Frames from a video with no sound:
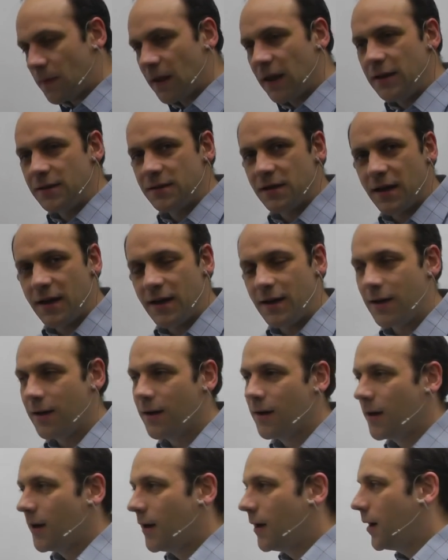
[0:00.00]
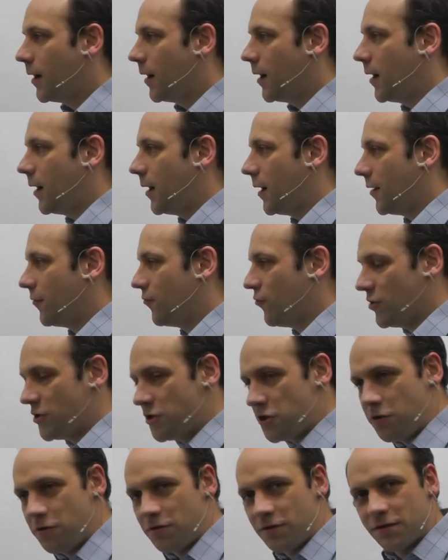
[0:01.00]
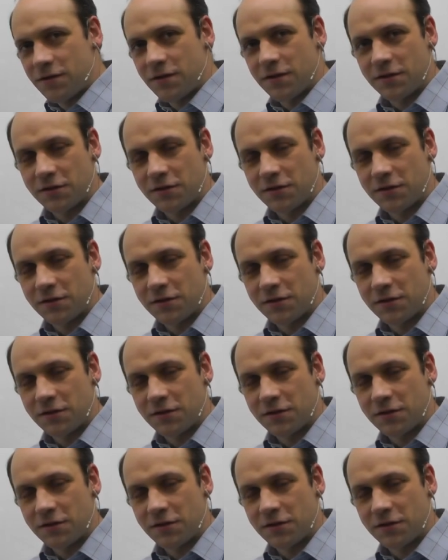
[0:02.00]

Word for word: is he reduced the